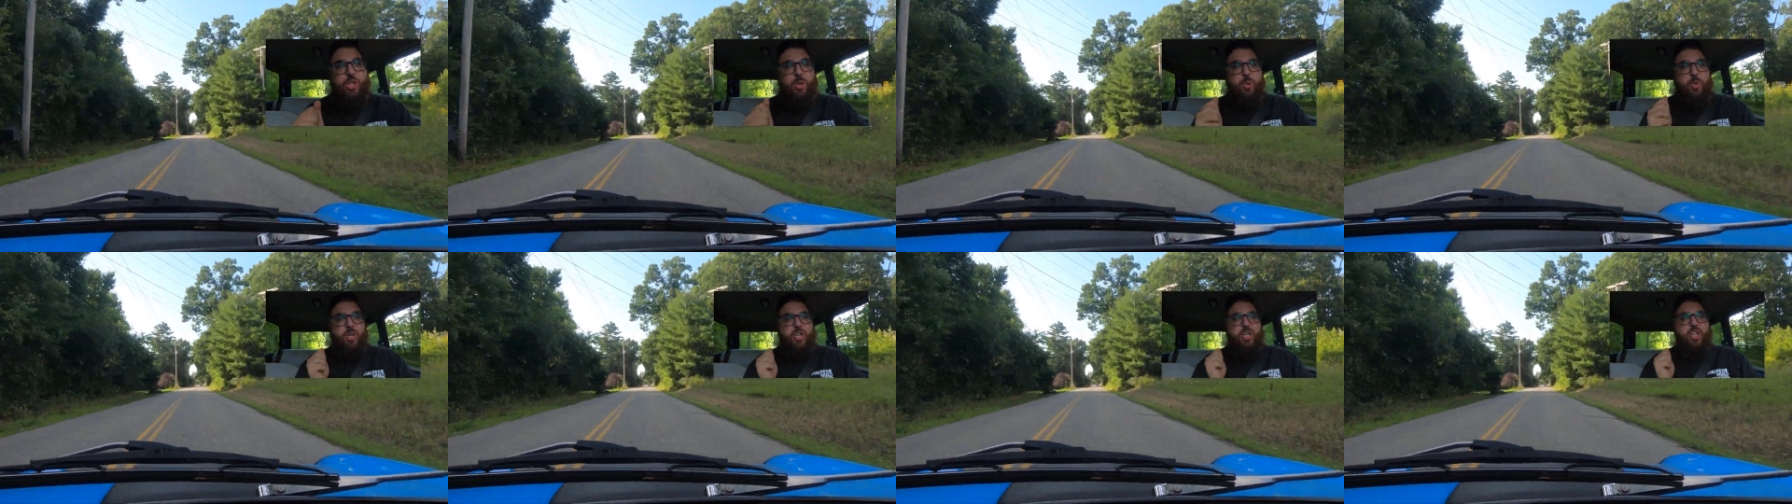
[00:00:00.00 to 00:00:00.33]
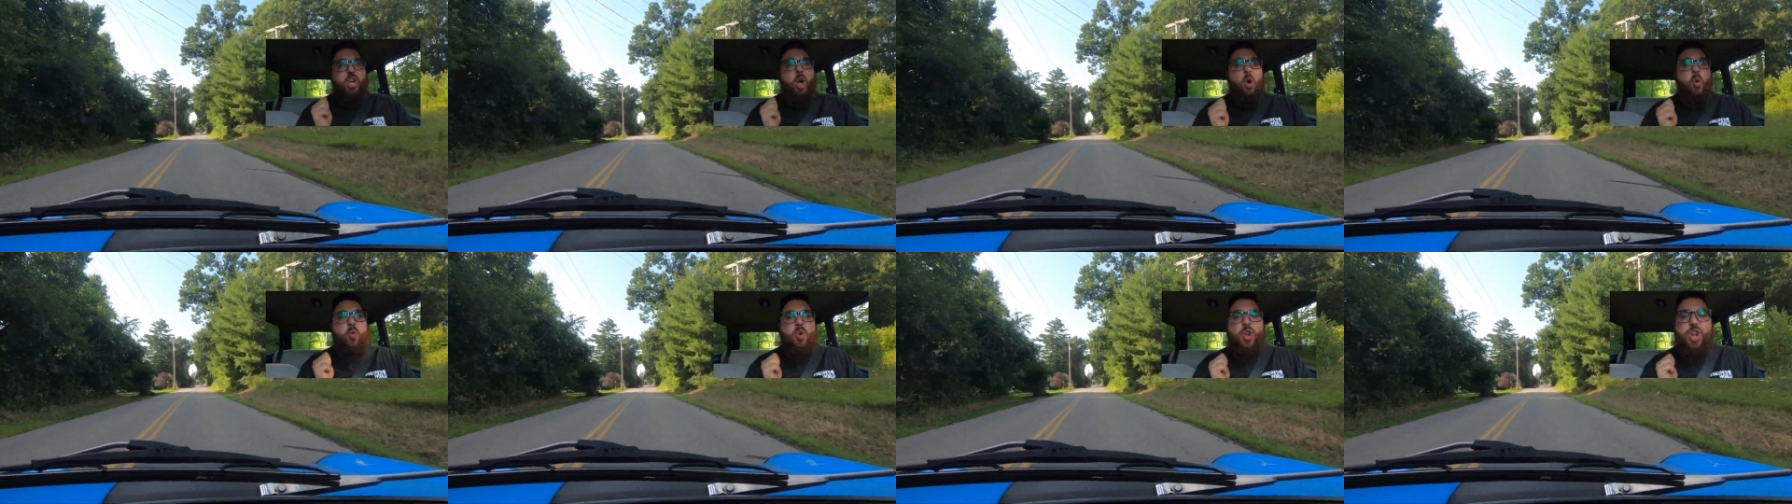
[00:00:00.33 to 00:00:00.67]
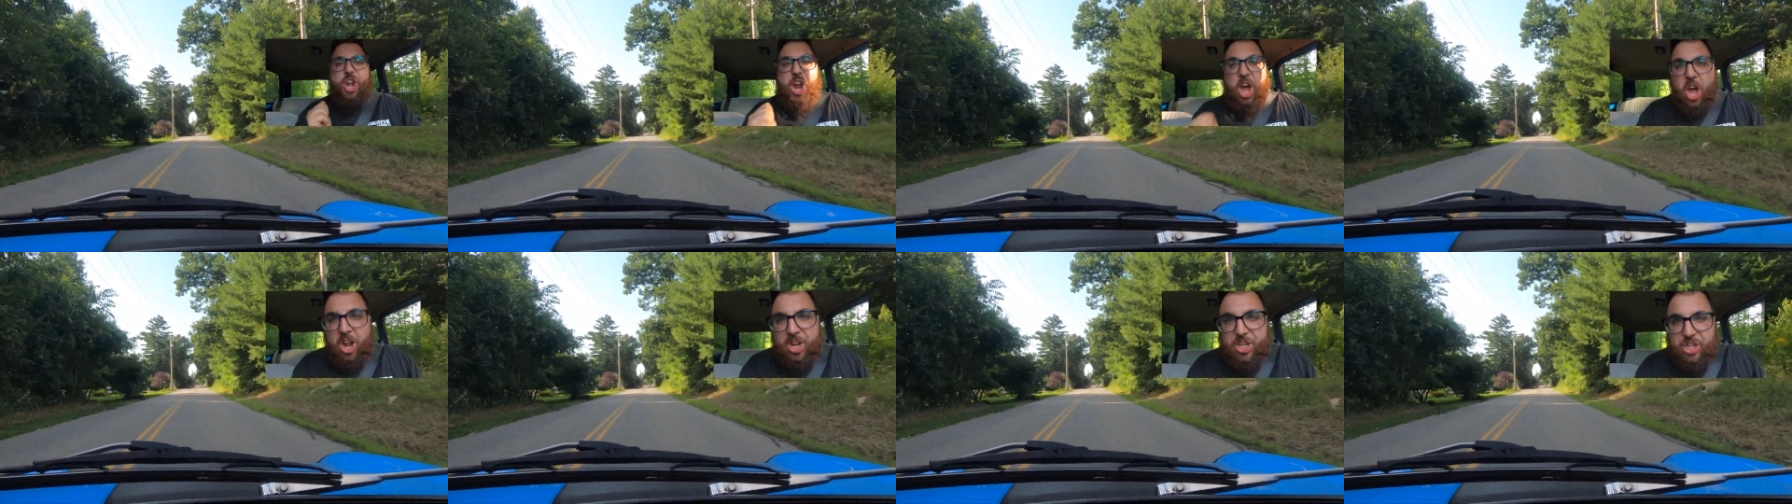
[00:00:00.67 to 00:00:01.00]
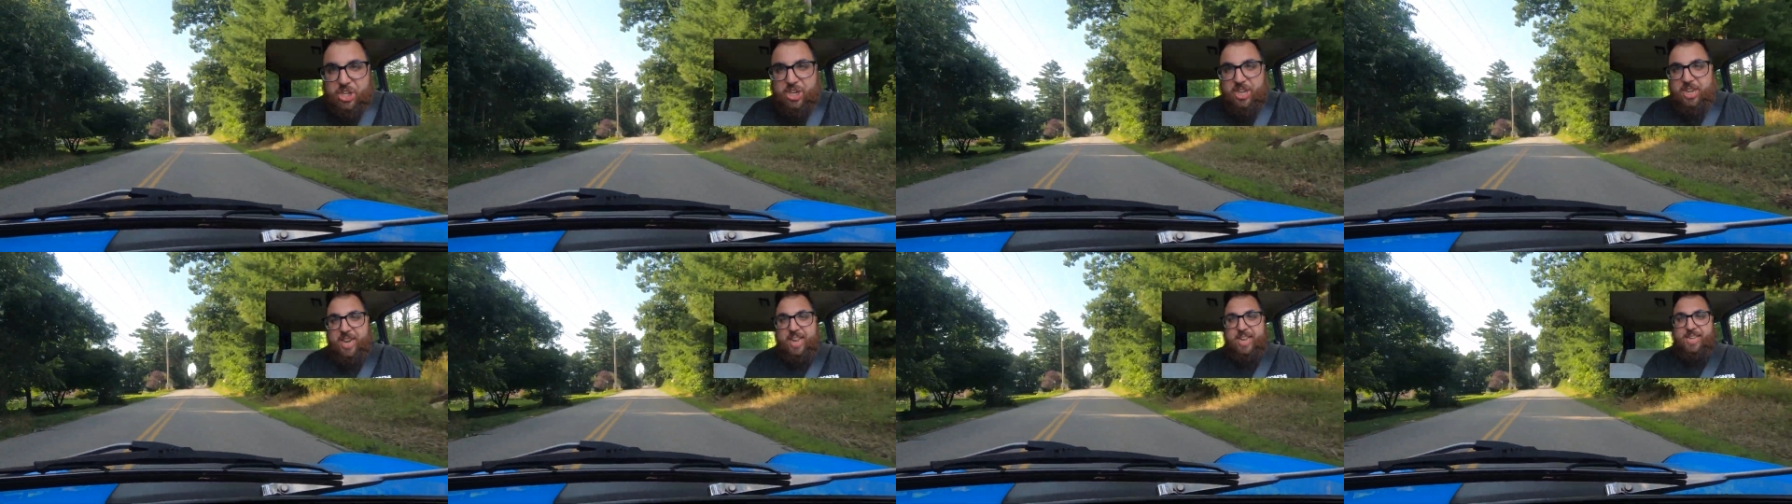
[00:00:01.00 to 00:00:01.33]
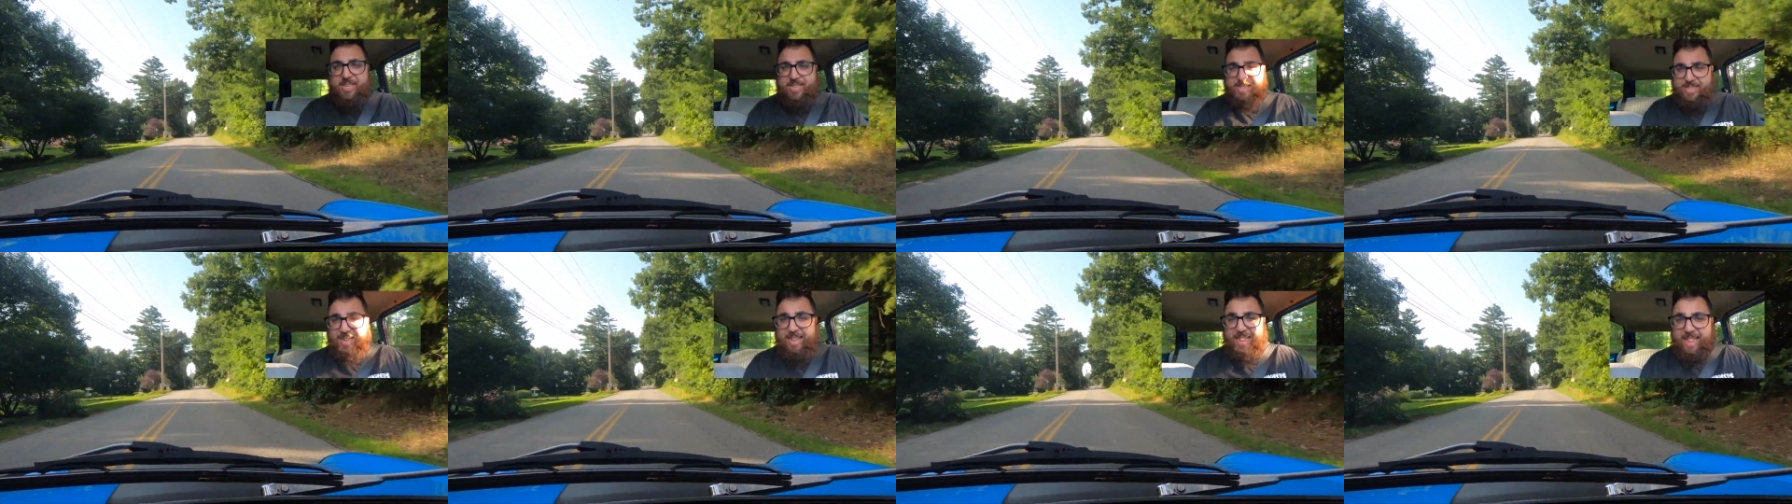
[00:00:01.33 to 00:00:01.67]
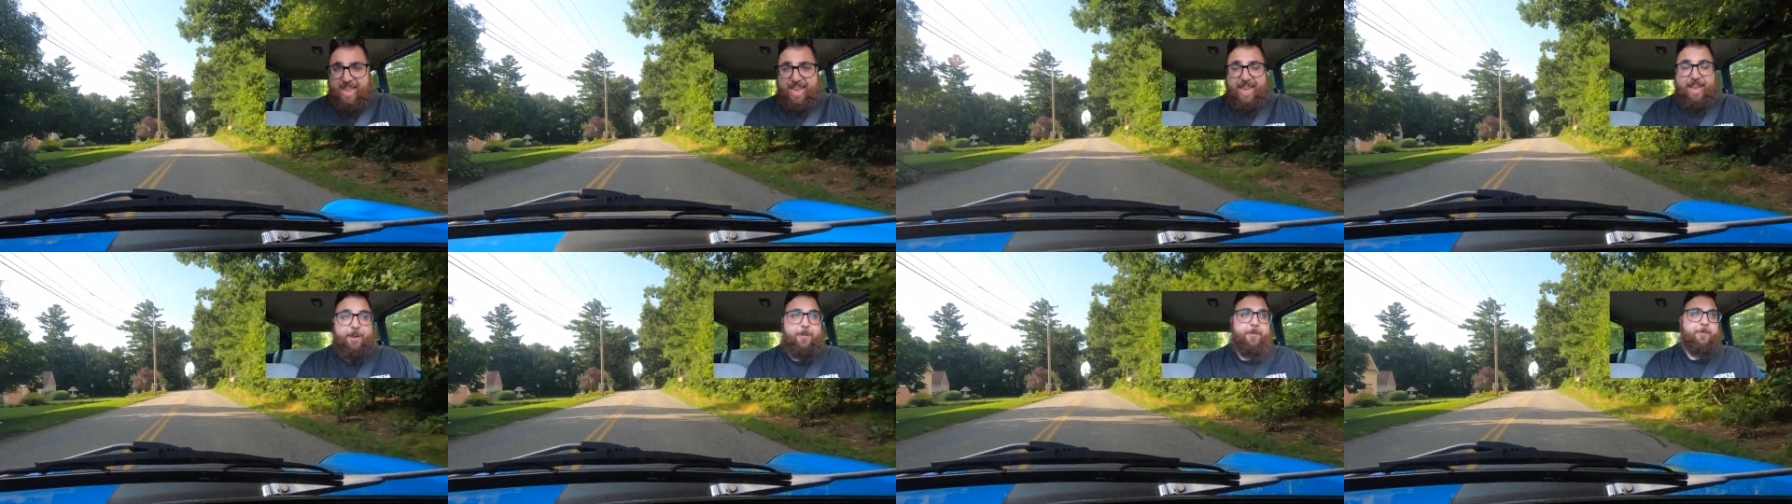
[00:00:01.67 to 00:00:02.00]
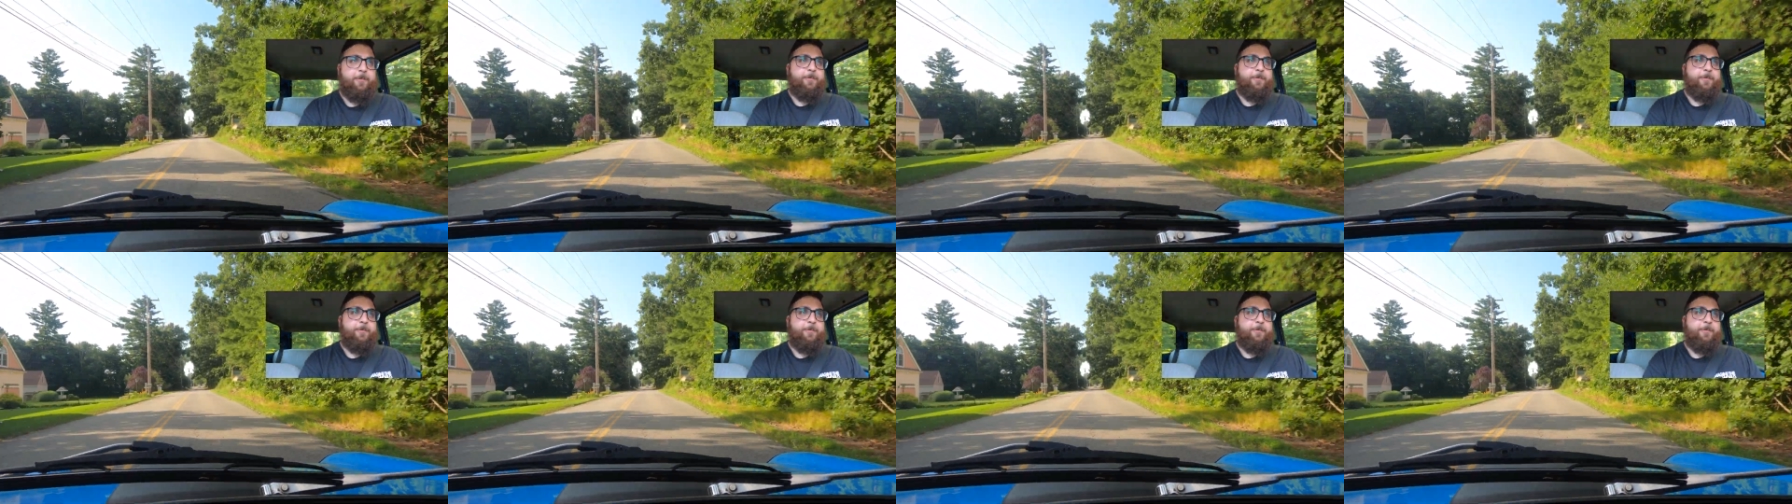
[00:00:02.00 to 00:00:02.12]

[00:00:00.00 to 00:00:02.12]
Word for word: There is no notchiness to that.